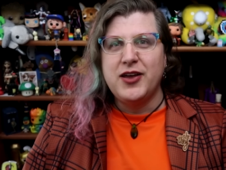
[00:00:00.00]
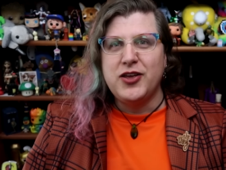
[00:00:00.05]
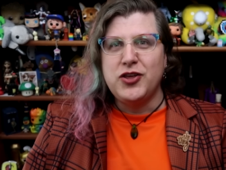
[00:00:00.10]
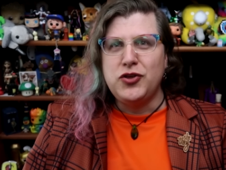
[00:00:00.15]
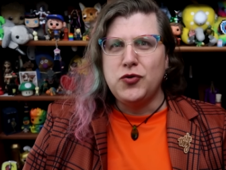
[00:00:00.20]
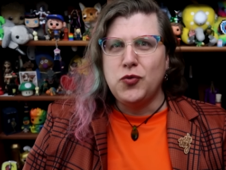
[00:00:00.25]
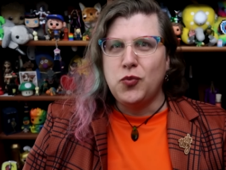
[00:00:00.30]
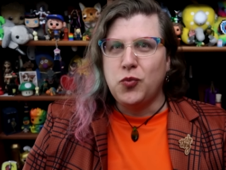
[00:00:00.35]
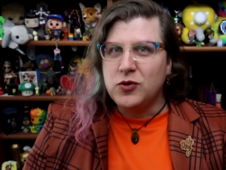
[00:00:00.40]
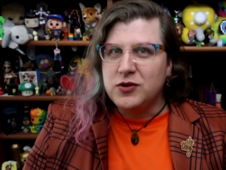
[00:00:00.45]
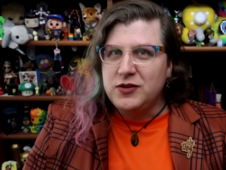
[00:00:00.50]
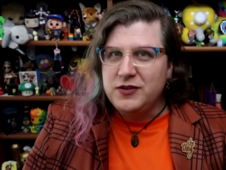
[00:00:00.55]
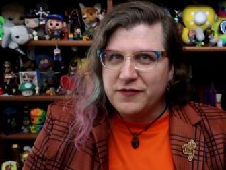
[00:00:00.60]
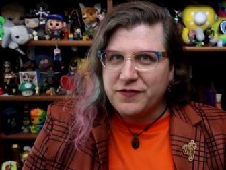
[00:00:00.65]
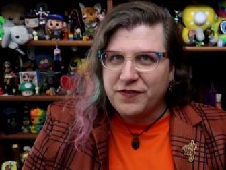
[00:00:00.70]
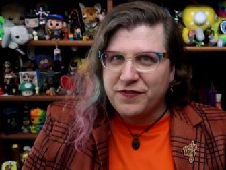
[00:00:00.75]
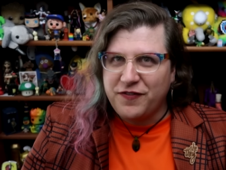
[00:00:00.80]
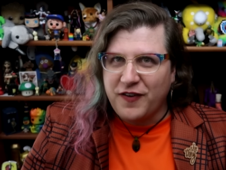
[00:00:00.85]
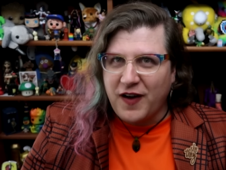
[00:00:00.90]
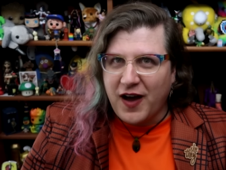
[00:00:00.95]
you wouldn't
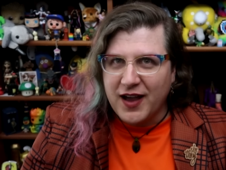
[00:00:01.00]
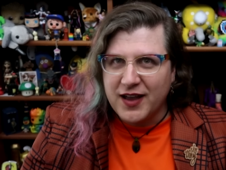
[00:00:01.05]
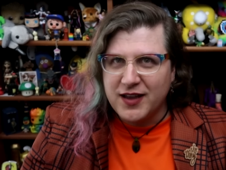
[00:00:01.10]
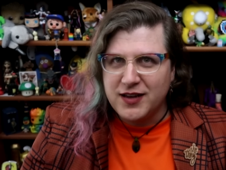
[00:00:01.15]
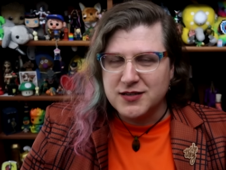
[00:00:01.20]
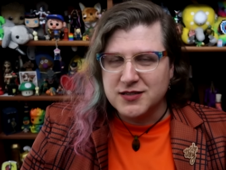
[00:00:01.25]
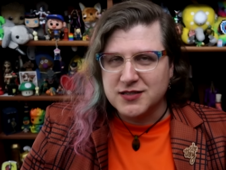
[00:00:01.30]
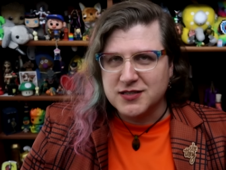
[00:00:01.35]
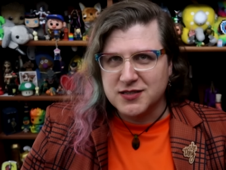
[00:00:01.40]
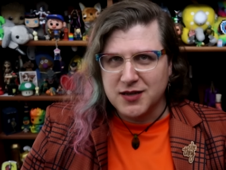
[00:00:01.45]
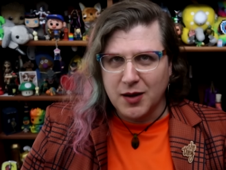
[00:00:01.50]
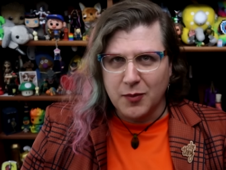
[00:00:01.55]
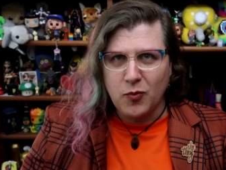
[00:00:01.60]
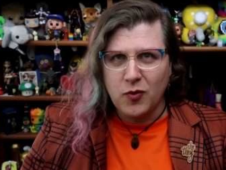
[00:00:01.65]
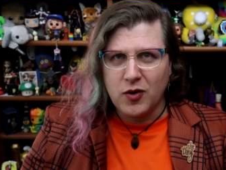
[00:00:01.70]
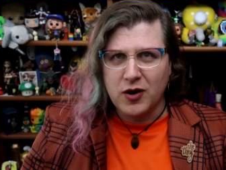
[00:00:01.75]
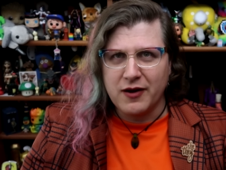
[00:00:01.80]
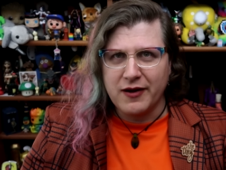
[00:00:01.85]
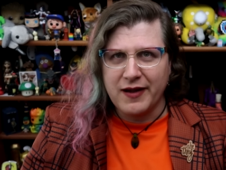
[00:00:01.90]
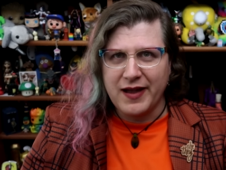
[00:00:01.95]
find
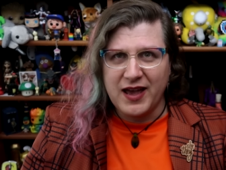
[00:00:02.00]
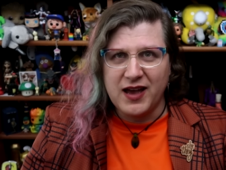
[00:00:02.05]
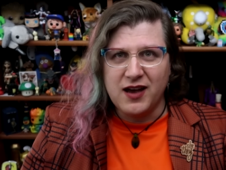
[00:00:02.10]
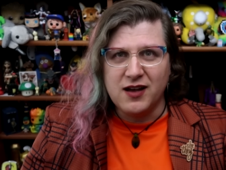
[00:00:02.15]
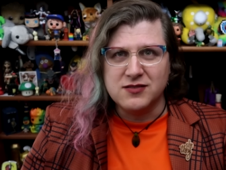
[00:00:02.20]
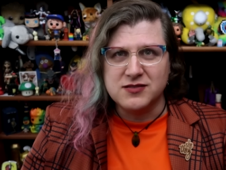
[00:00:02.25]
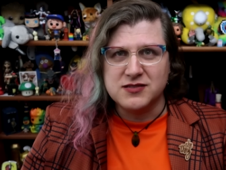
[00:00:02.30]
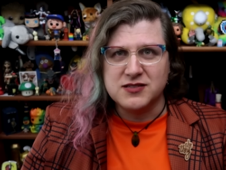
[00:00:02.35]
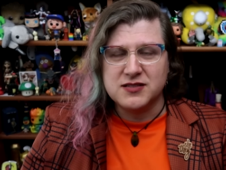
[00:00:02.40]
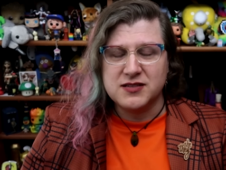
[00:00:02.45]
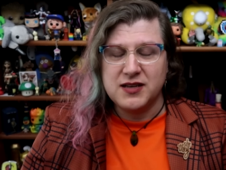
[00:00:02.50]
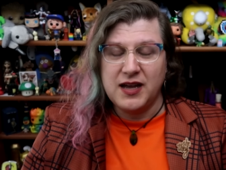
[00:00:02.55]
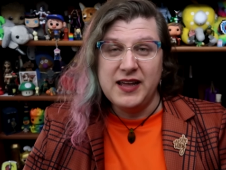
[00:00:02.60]
somewhere else.